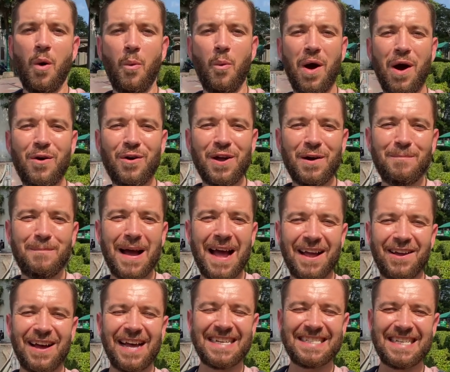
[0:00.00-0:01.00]
Welcome
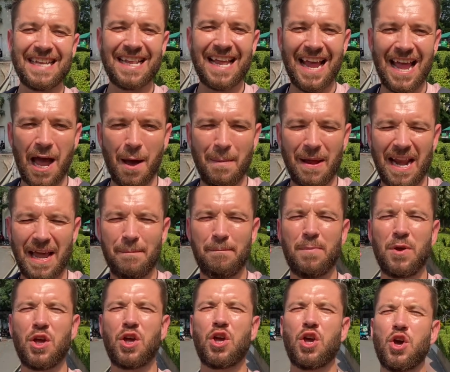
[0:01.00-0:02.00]
back, guys. Today I'm in a
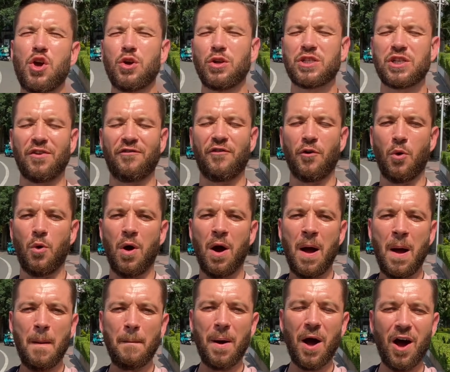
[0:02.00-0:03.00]
beautiful
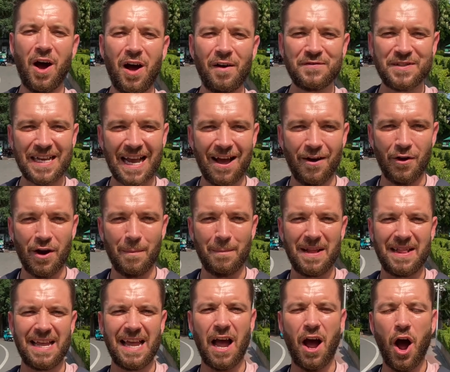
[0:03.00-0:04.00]
part of town. I'm
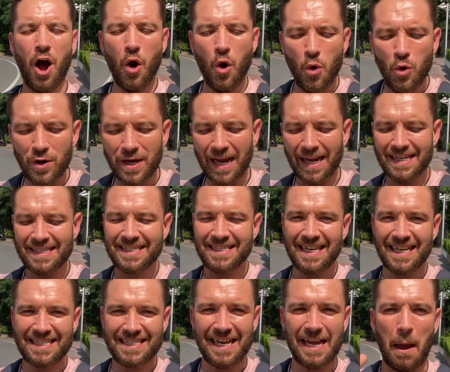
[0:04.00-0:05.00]
in the old
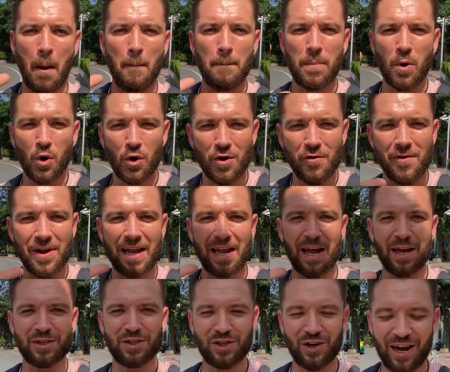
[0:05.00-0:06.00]
city bordering
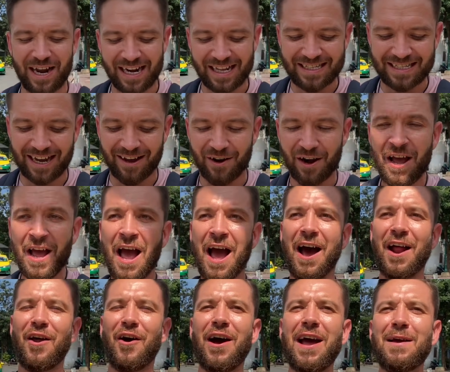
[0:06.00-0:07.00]
Chinatown,
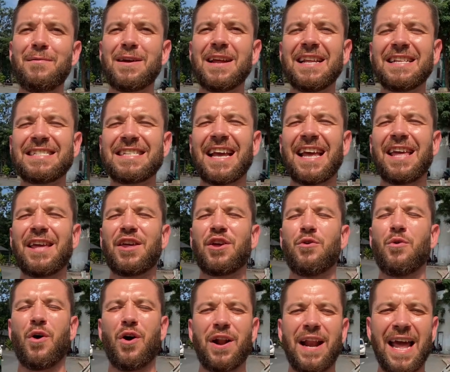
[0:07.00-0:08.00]
and I am going to take
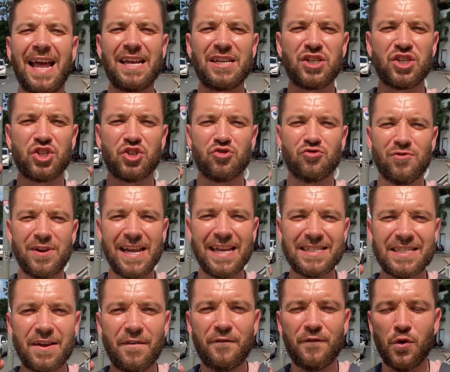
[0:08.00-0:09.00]
you on a
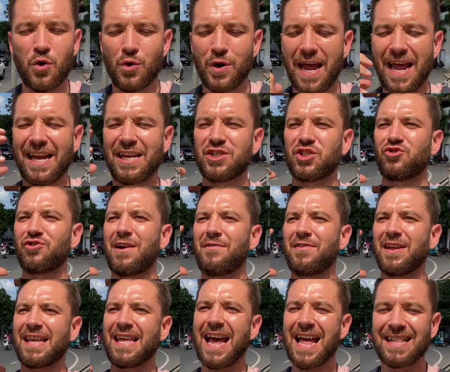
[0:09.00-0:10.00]
street food
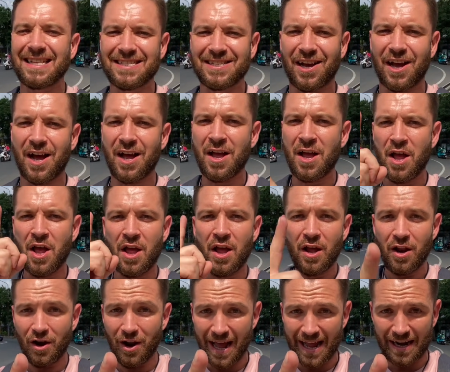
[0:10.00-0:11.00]
extravaganza
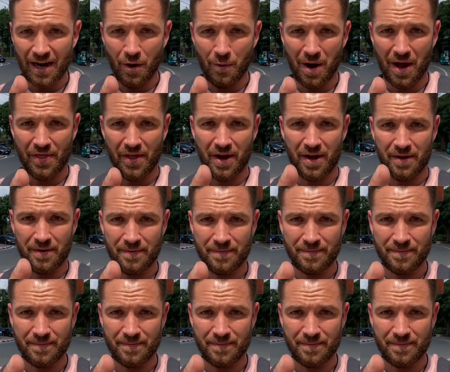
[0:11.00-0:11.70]
like no other.